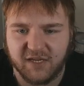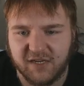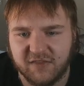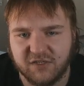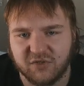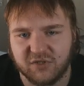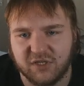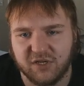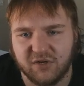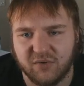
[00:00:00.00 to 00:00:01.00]
And then you could
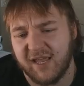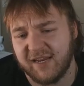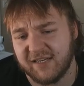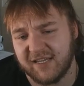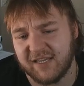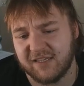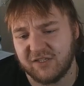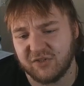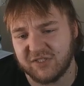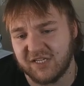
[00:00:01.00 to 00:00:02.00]
go 8 again, and then
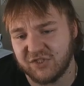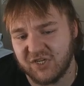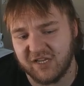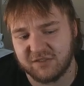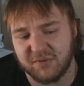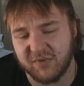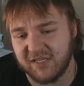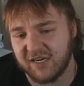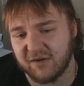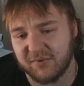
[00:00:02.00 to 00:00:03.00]
you could 10 Shanks. But we can
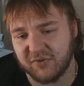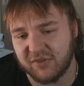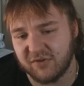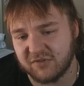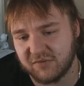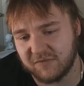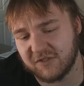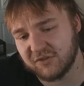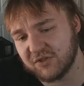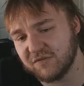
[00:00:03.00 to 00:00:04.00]
get out of both of those because we've
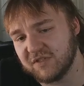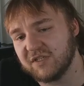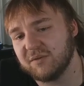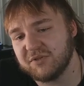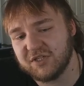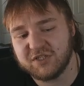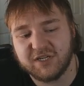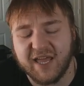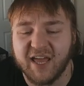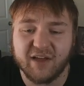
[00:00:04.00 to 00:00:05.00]
set ourselves into the position
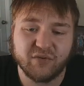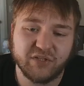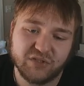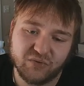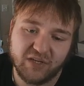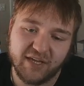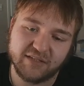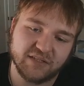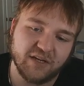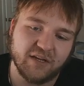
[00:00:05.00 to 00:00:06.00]
to have all these 2Ks.